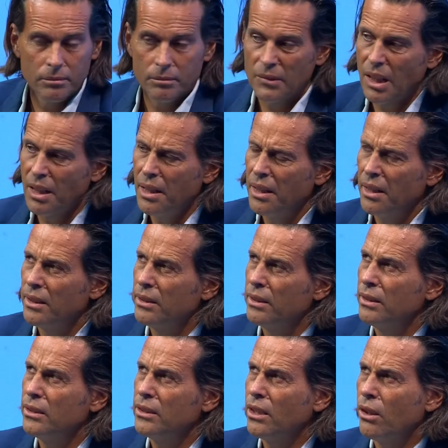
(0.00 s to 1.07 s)
to
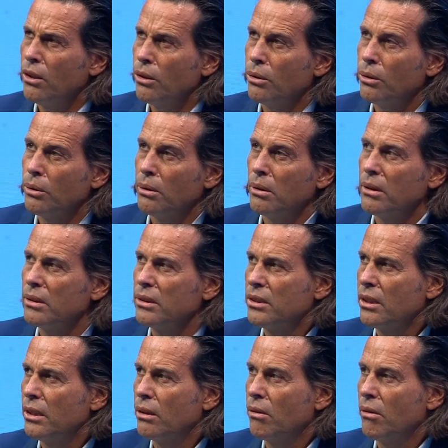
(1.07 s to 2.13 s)
so,
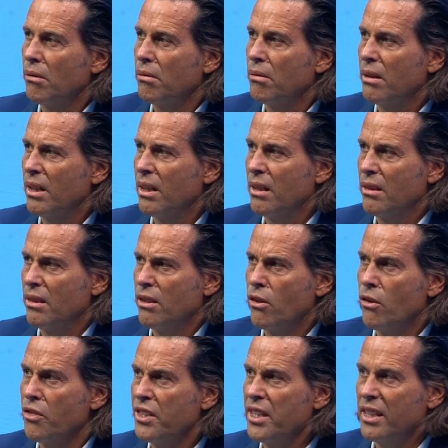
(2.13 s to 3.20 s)
so uh, the
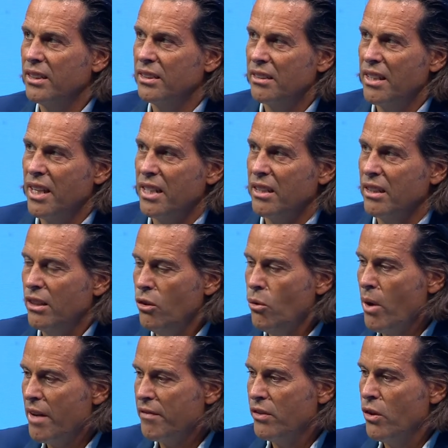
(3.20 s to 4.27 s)
good thing is that you
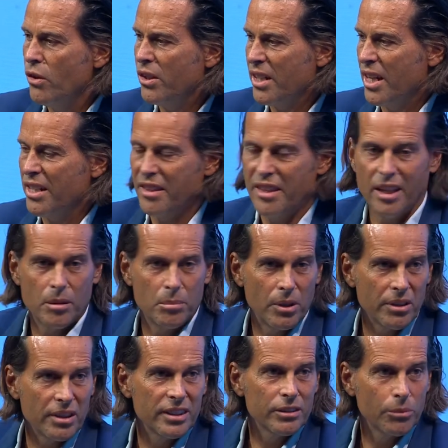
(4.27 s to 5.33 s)
haven't heard anything about
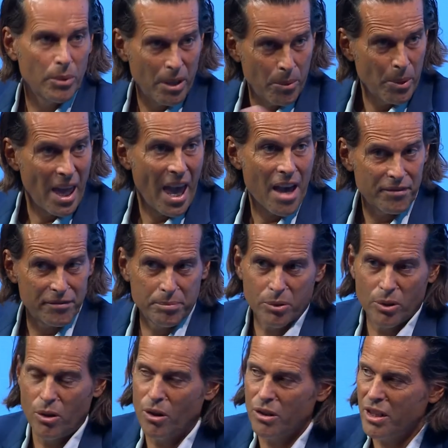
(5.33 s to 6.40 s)
this. We, we have
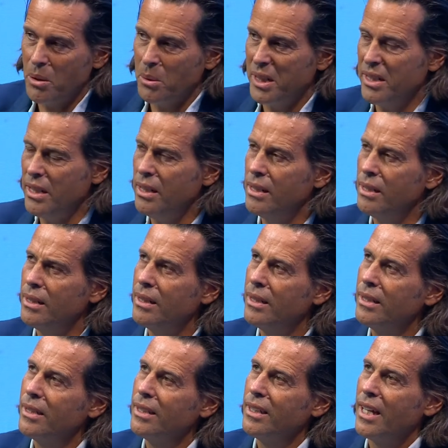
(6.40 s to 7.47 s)
prolonged our deal,
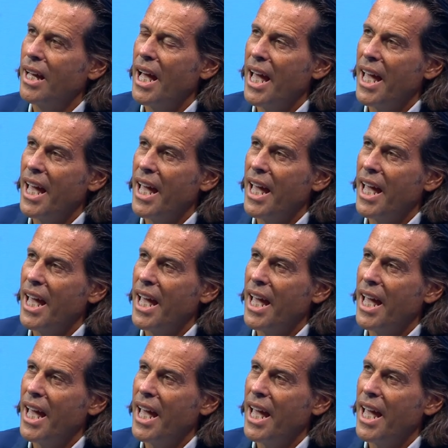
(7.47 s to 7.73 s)
ah.